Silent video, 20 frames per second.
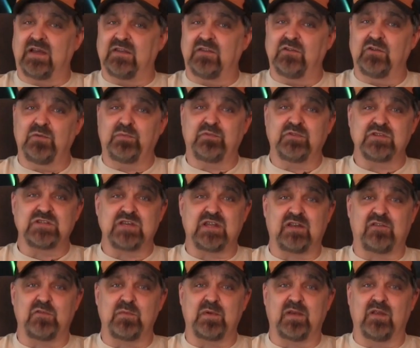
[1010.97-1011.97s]
I do
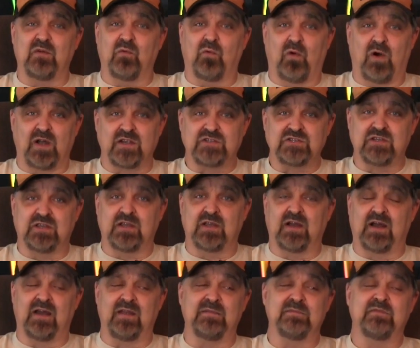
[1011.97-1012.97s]
appreciate everybody
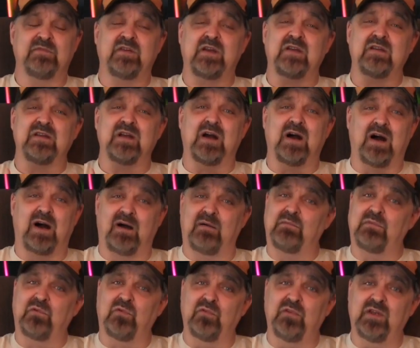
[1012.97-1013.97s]
watching. I'm very
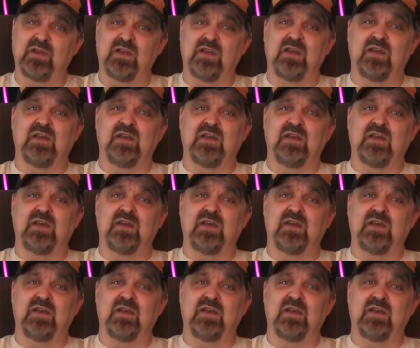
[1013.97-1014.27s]
humbled